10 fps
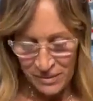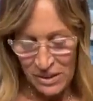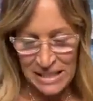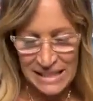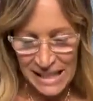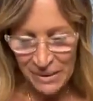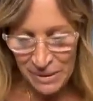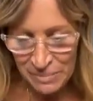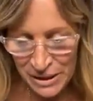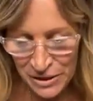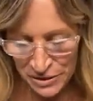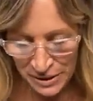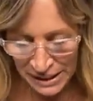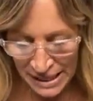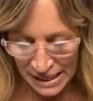You could stay with me or
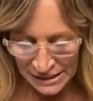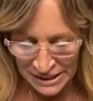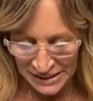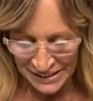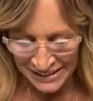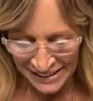you cannot.